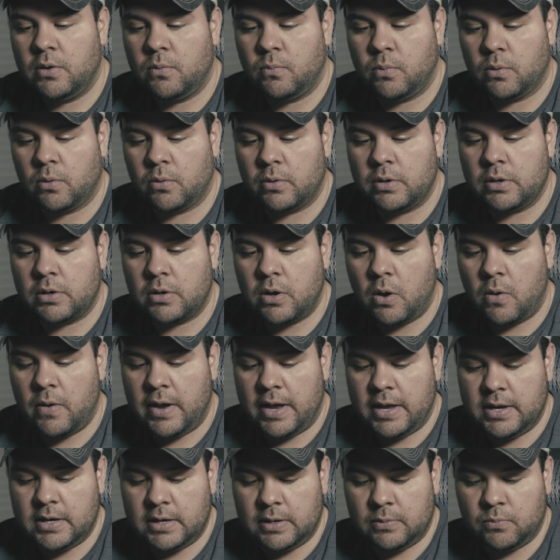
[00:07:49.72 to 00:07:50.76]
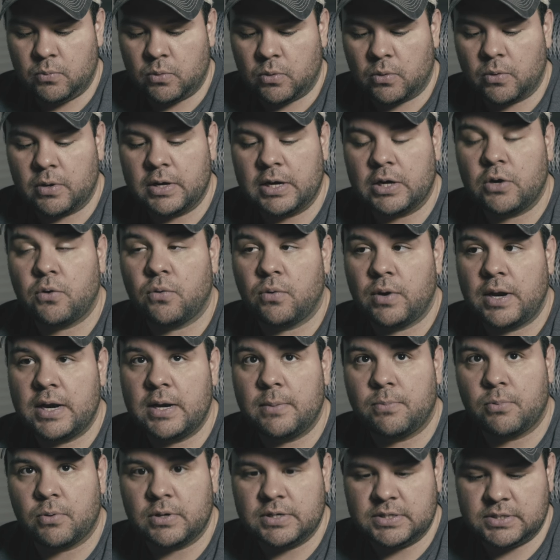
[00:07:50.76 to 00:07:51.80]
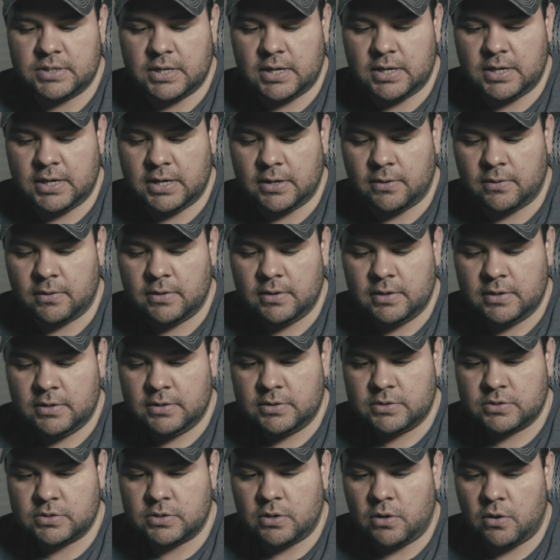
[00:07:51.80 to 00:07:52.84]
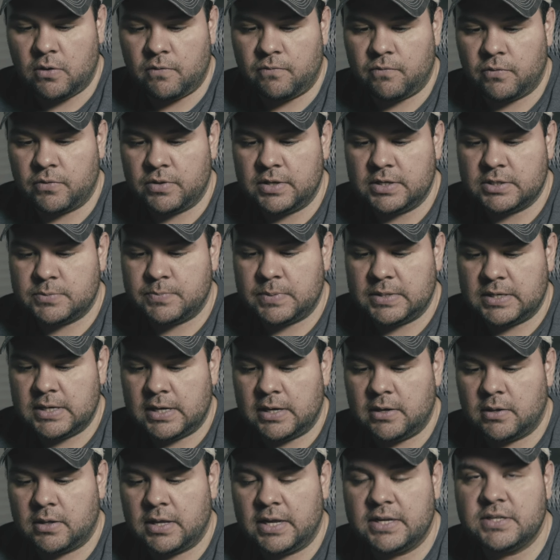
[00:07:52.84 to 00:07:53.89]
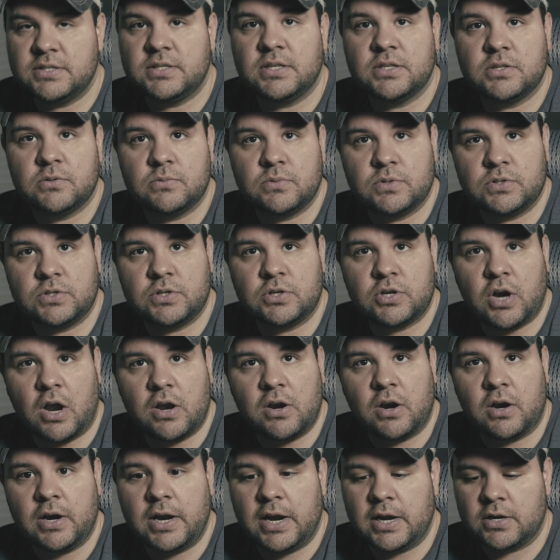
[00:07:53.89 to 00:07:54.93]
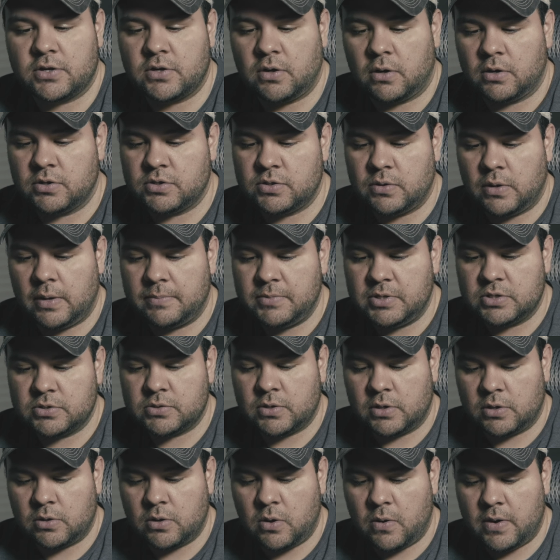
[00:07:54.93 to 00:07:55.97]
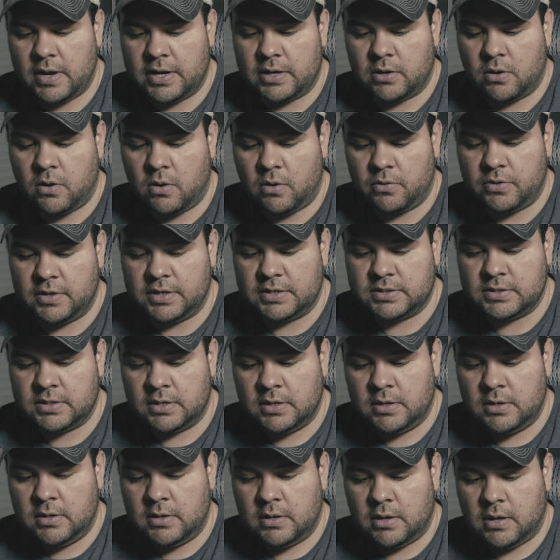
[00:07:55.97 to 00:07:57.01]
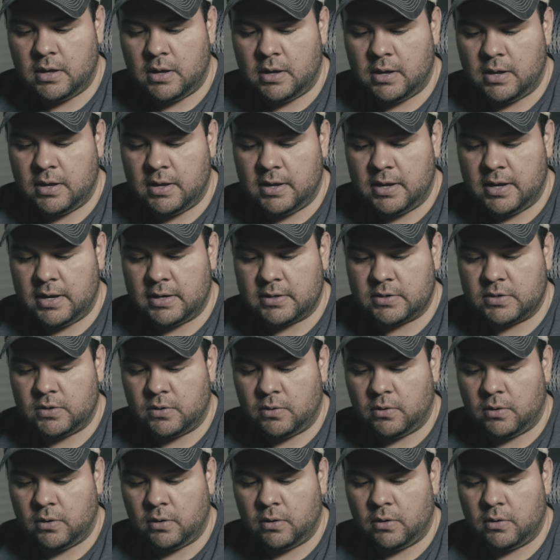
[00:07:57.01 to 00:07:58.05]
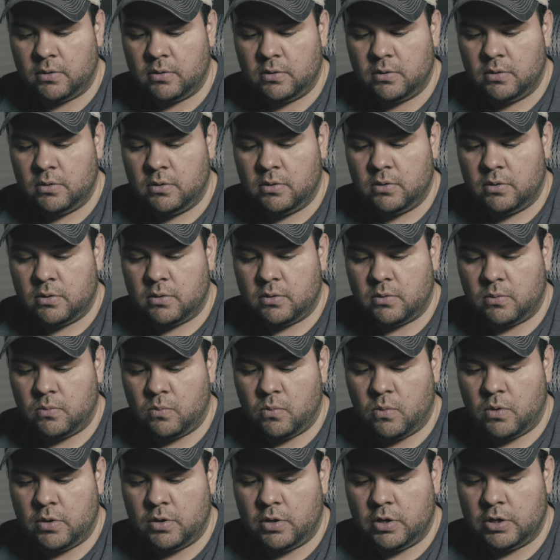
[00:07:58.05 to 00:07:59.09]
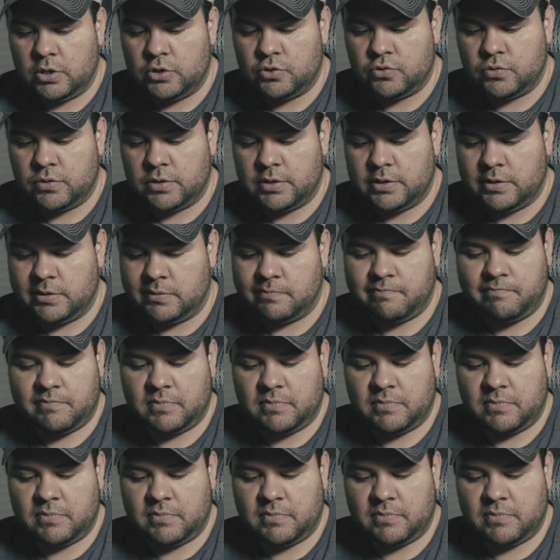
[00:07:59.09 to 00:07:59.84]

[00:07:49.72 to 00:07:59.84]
we're going to go ahead and we're going to create a preset here. So for this particular case, this was shot on Ektar. So I'm just going to go ahead and call this Ektar 100